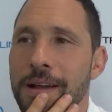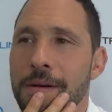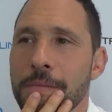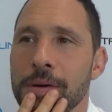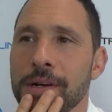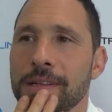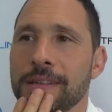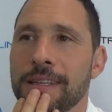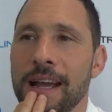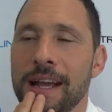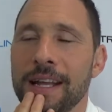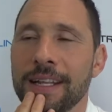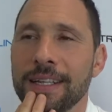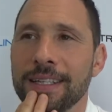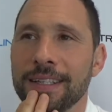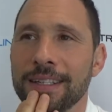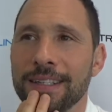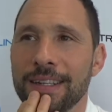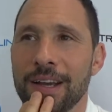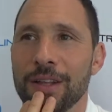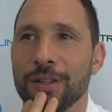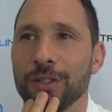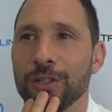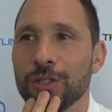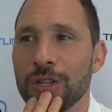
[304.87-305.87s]
But then
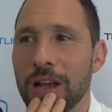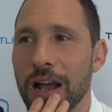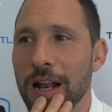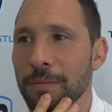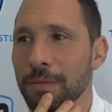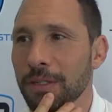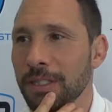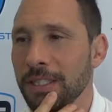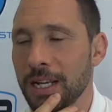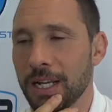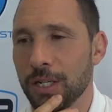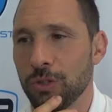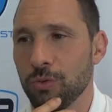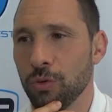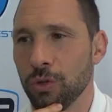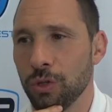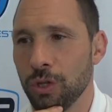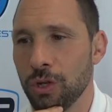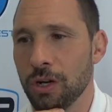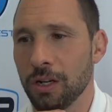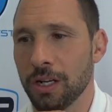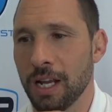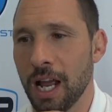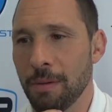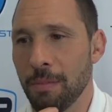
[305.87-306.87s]
the other side of me says, well,
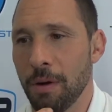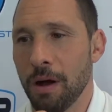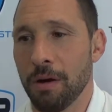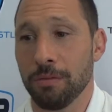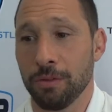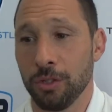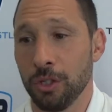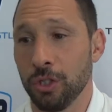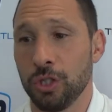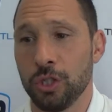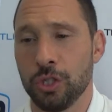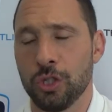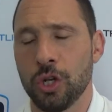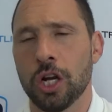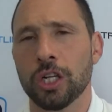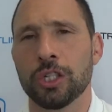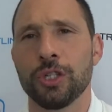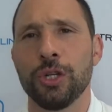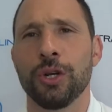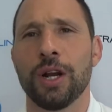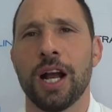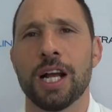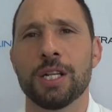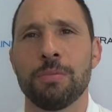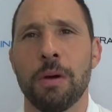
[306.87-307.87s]
look, how about you talk
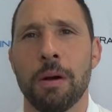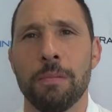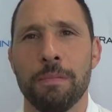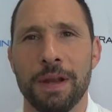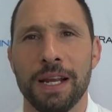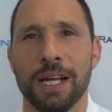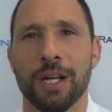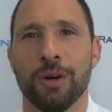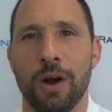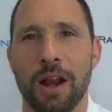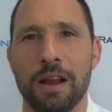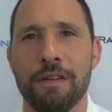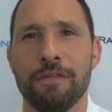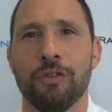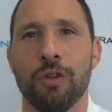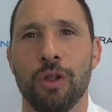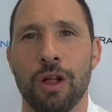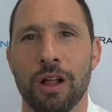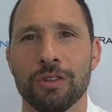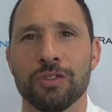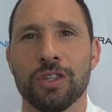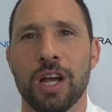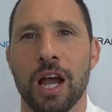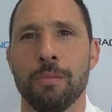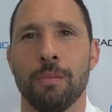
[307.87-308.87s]
to you guys about being grateful
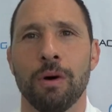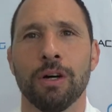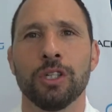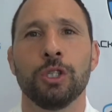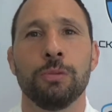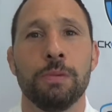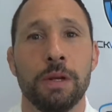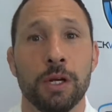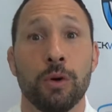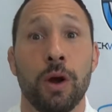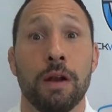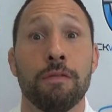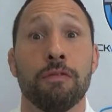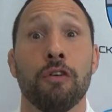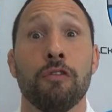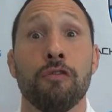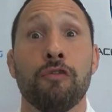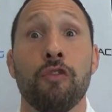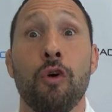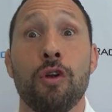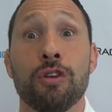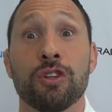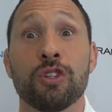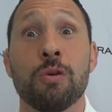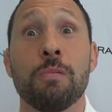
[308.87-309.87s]
all the time. Why don't you be grateful
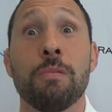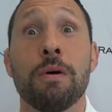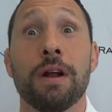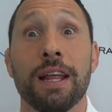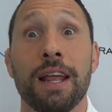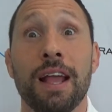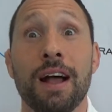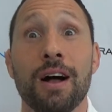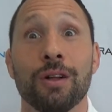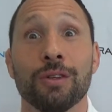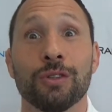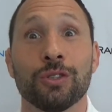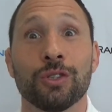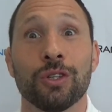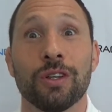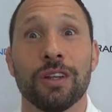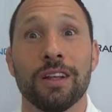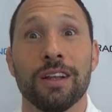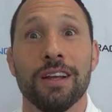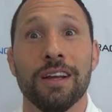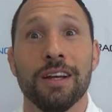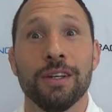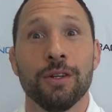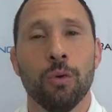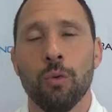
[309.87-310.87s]
for somebody else?
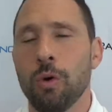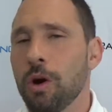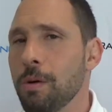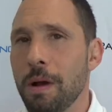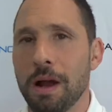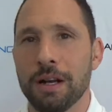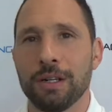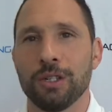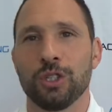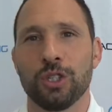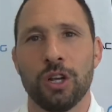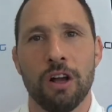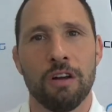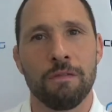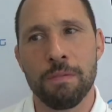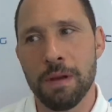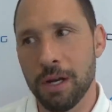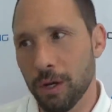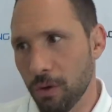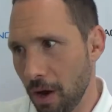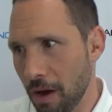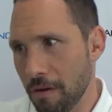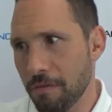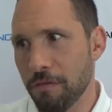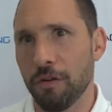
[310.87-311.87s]
Don't worry about yourself. Be
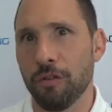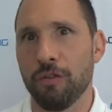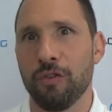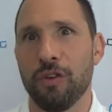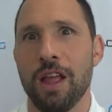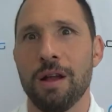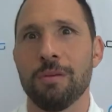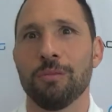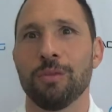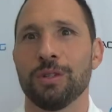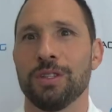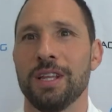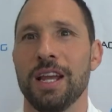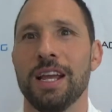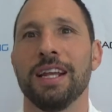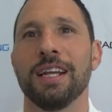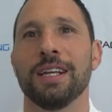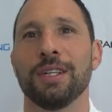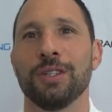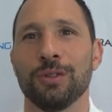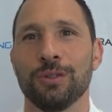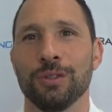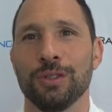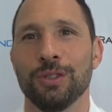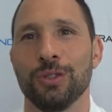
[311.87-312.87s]
grateful for them, what they
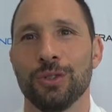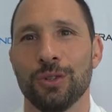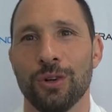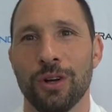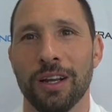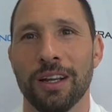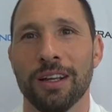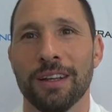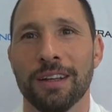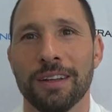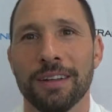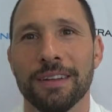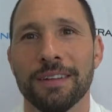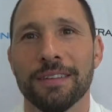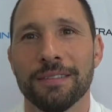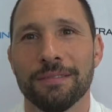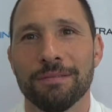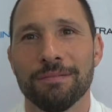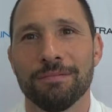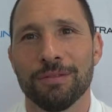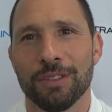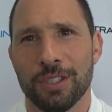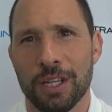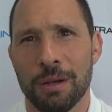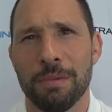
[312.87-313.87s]
get to enjoy.
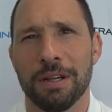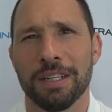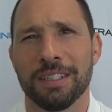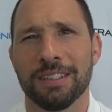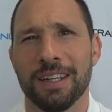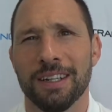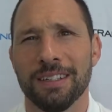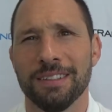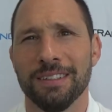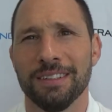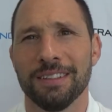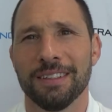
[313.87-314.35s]
Does that make sense?